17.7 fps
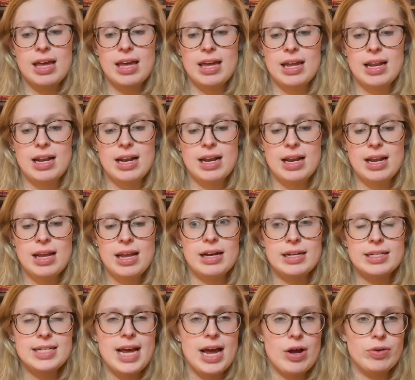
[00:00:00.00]
in a
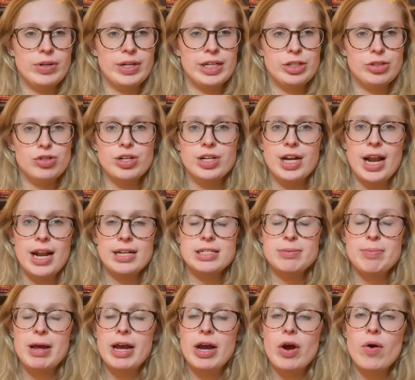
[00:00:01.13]
town in Trinidad and
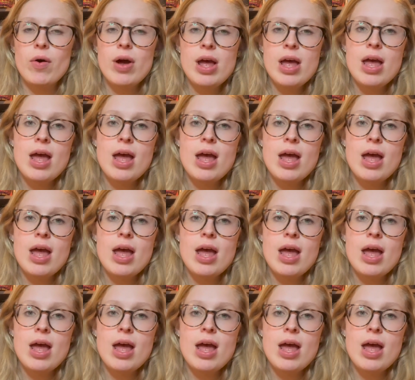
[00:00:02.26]
Tobago,